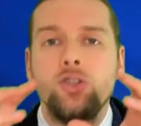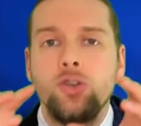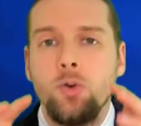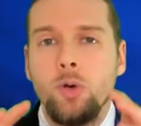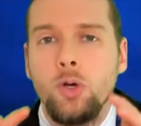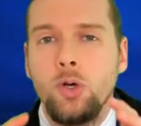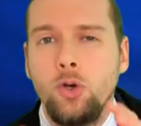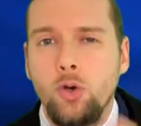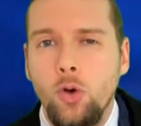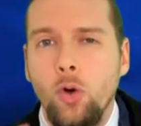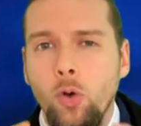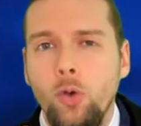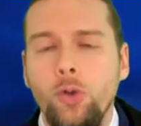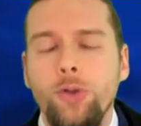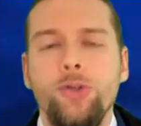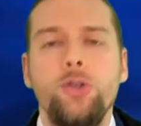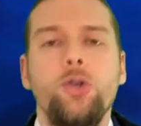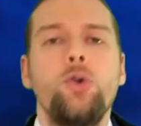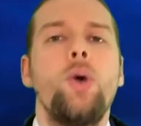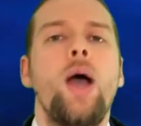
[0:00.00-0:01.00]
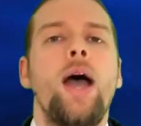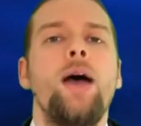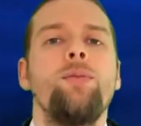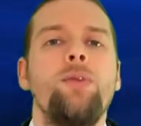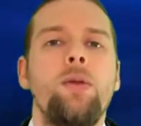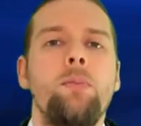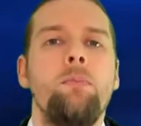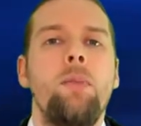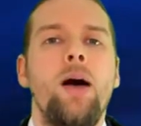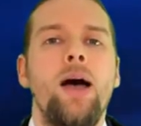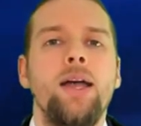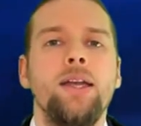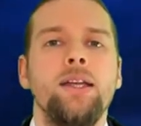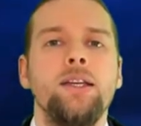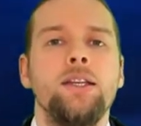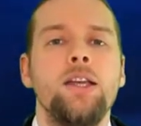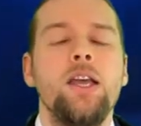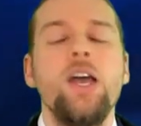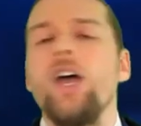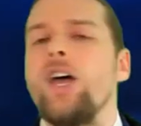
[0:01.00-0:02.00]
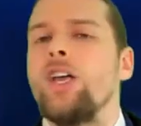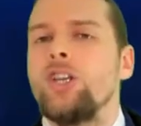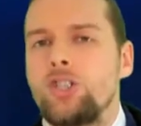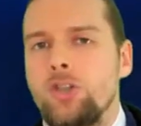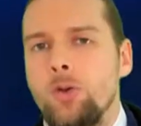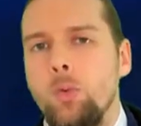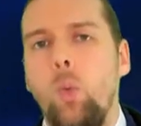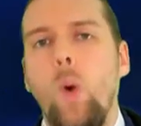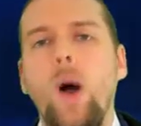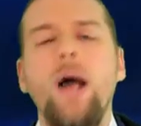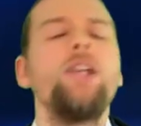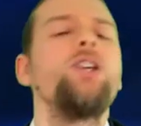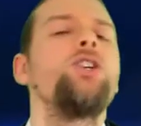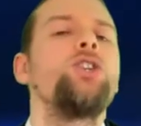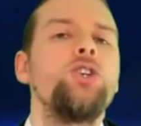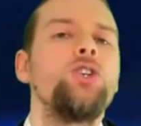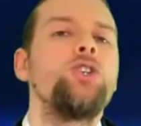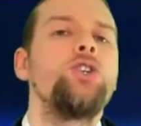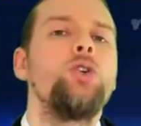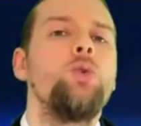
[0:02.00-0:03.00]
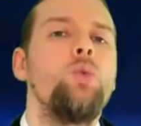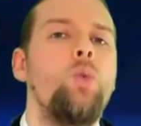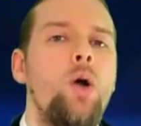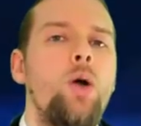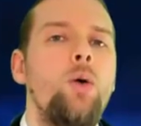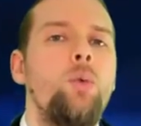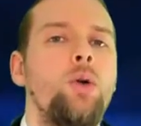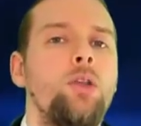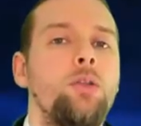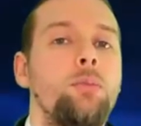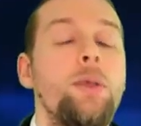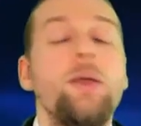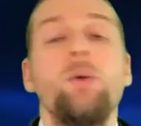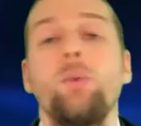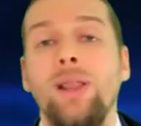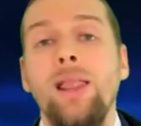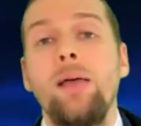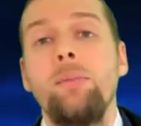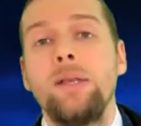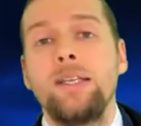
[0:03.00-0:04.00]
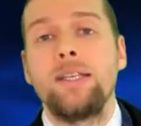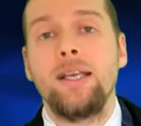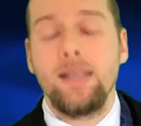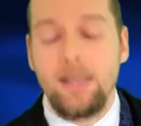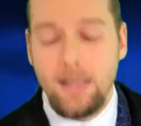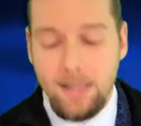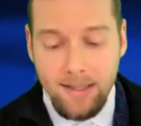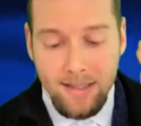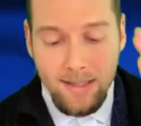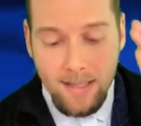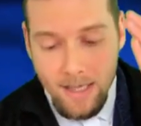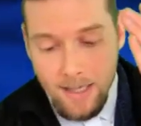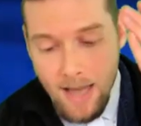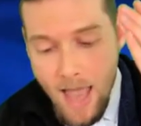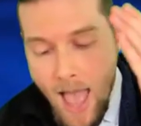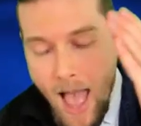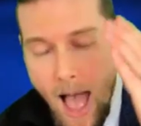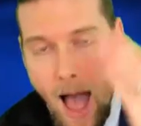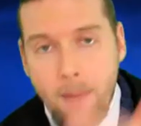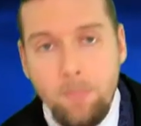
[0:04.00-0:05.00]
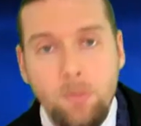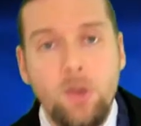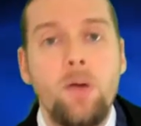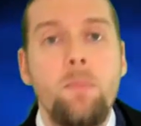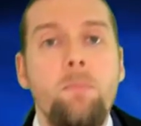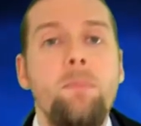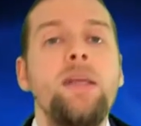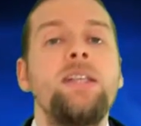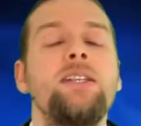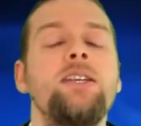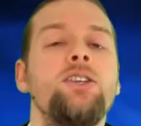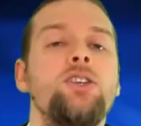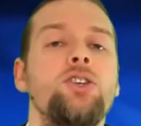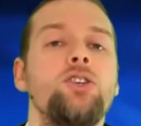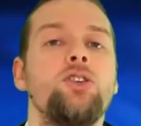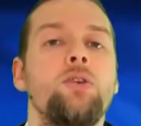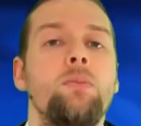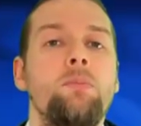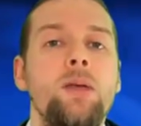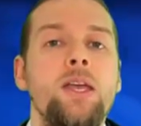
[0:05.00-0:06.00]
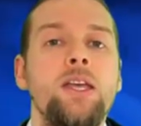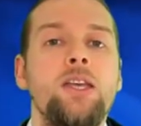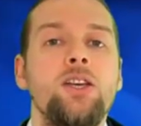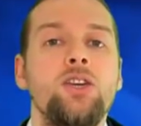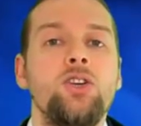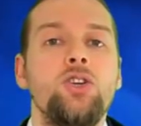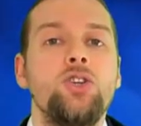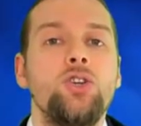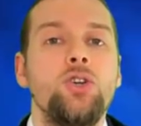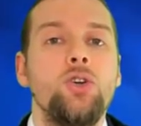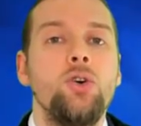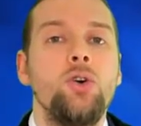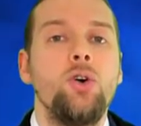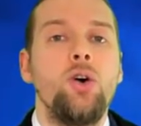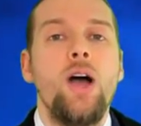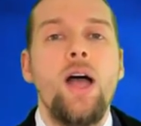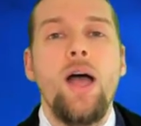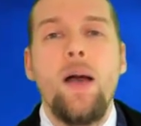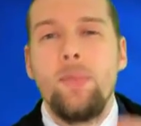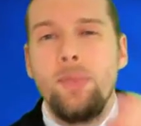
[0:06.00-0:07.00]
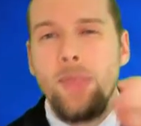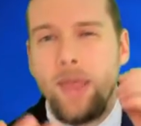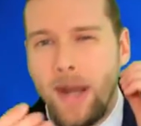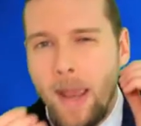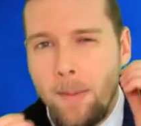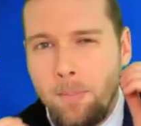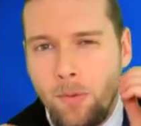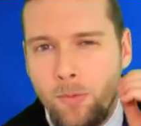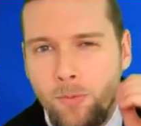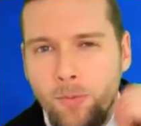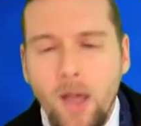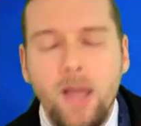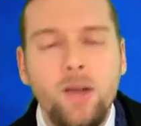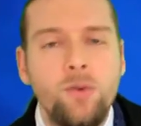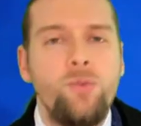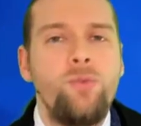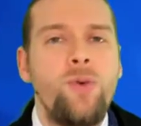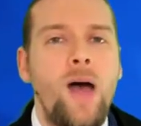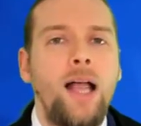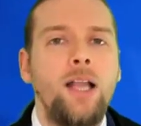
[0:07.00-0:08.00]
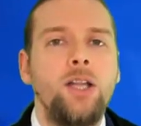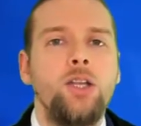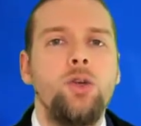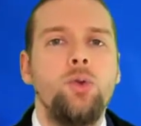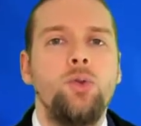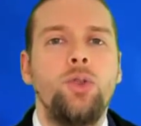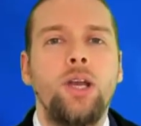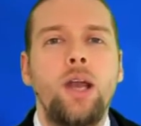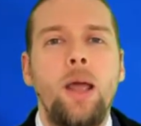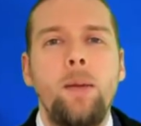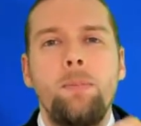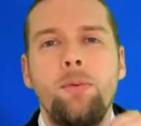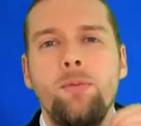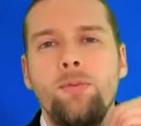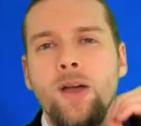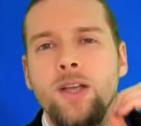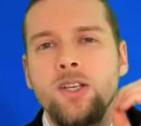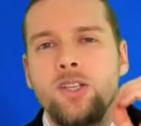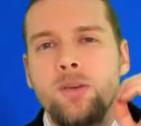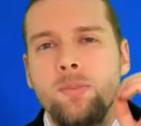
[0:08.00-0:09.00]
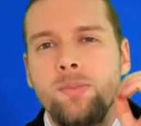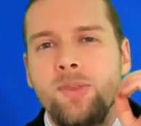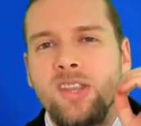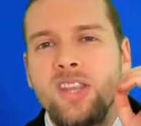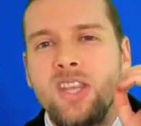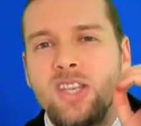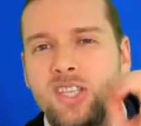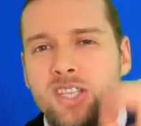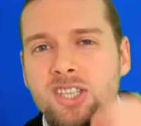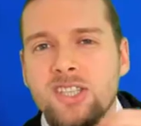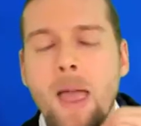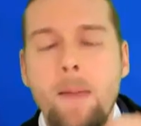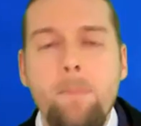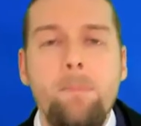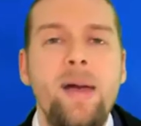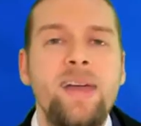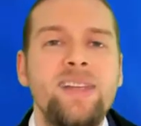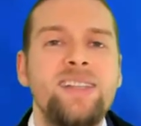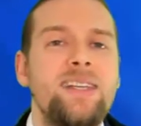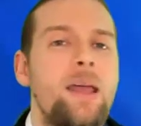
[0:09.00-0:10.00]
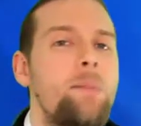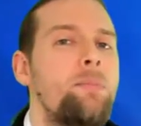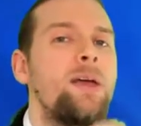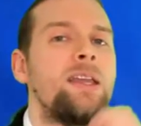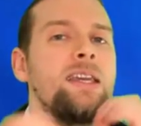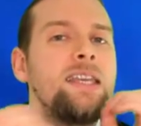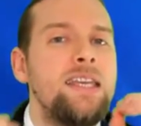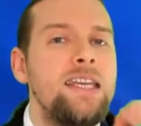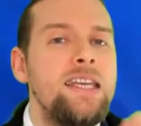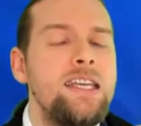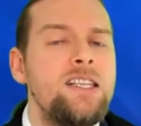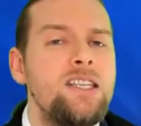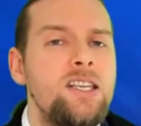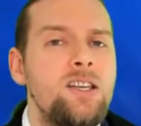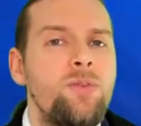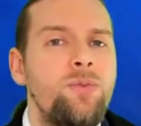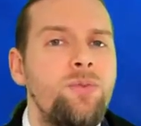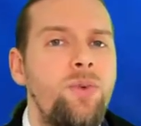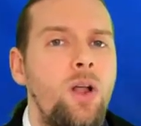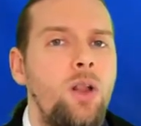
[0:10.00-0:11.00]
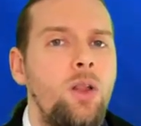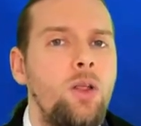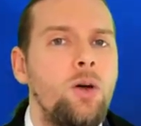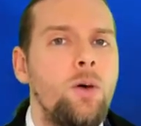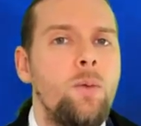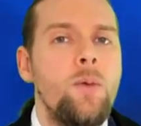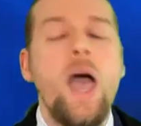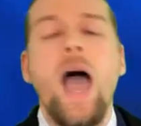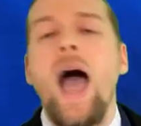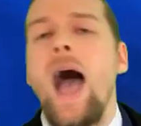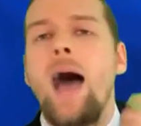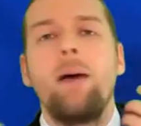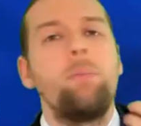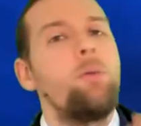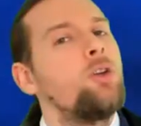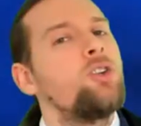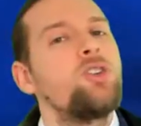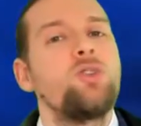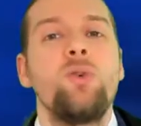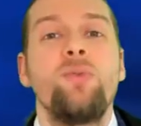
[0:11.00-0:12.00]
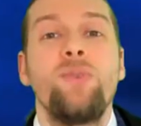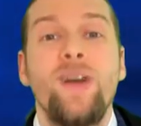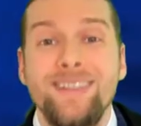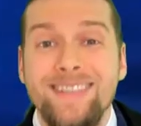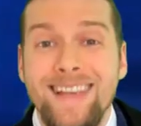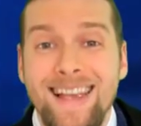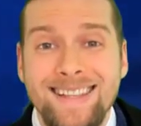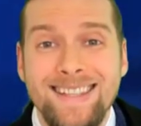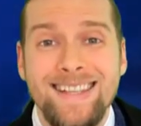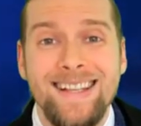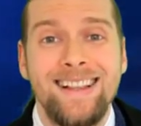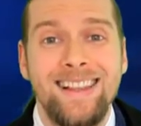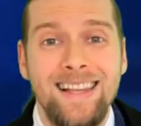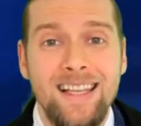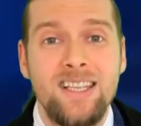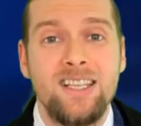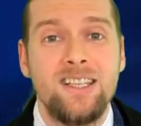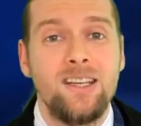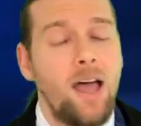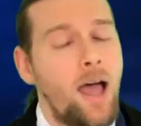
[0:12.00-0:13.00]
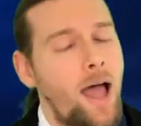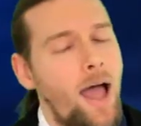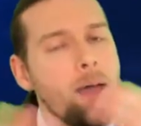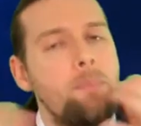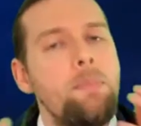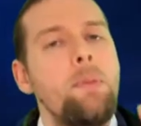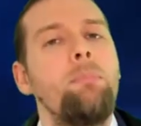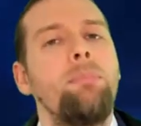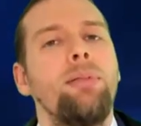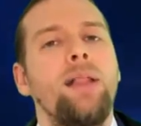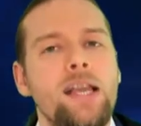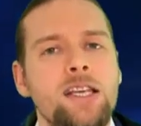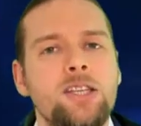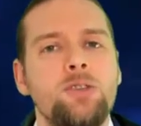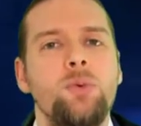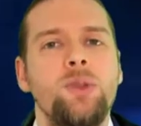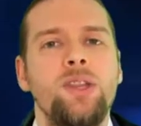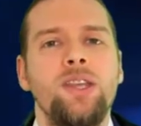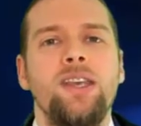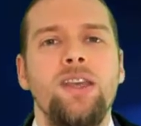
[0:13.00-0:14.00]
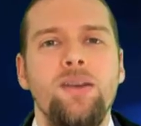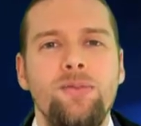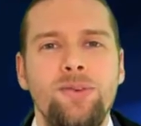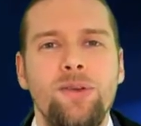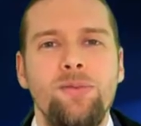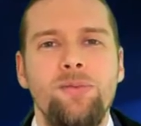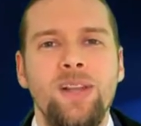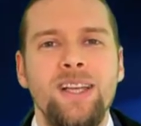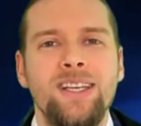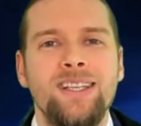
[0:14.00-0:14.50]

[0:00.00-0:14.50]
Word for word: to a goal that you have in mind. So why should you work with me? Well, let me tell you, as I said, I'm committed to making sure that I provide value, that I provide something that's step-by-step and easy to follow. I'm also a fantastic listener. I've been blessed with the gift of